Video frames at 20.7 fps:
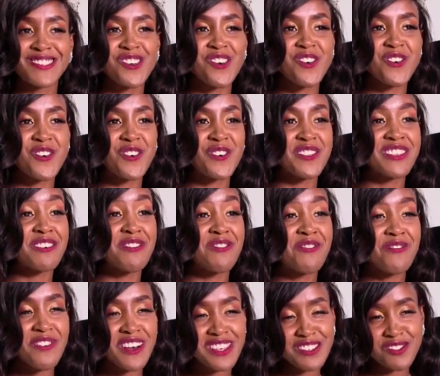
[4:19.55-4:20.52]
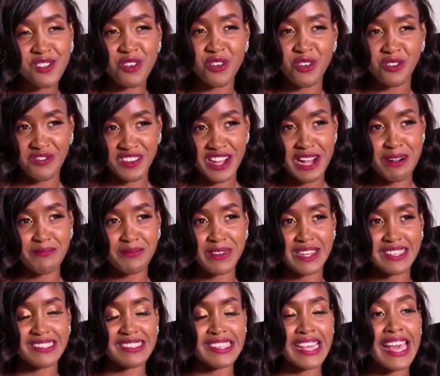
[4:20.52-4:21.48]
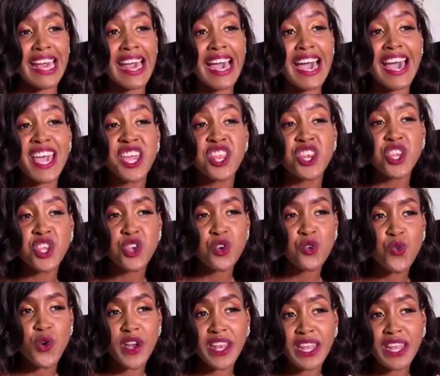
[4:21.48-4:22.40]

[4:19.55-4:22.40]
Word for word: So the first week of campus, I knew